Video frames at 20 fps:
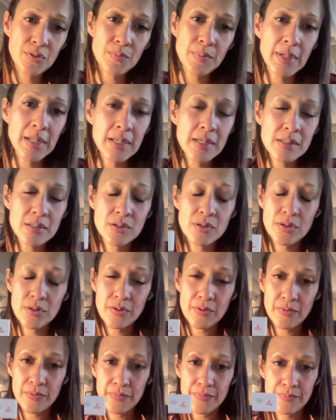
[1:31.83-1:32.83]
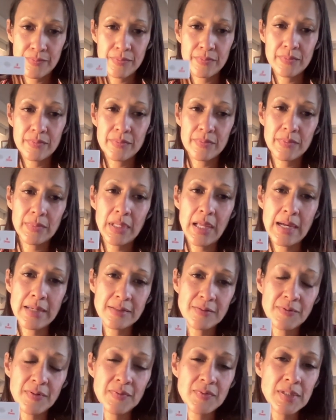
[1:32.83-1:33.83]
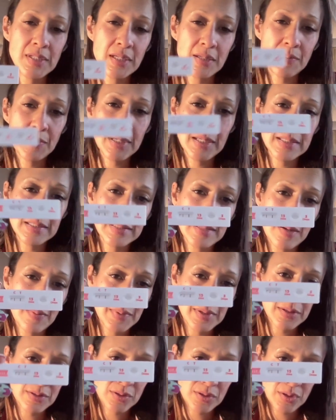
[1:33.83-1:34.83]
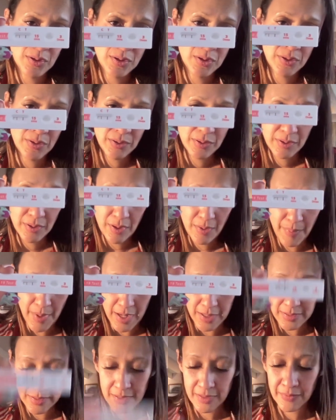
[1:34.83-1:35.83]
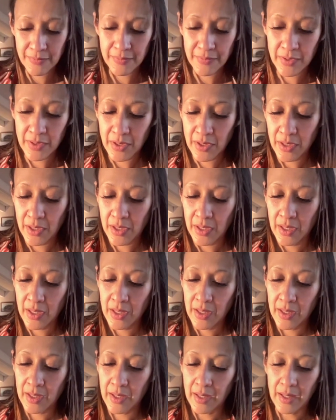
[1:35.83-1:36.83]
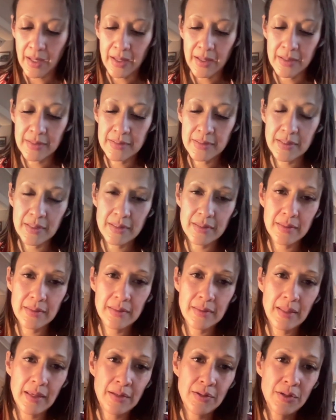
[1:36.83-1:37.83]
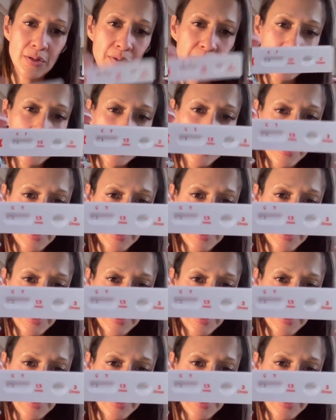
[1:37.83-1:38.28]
2 minutes or the last 15 minutes, that means you're a positive. And then you're in the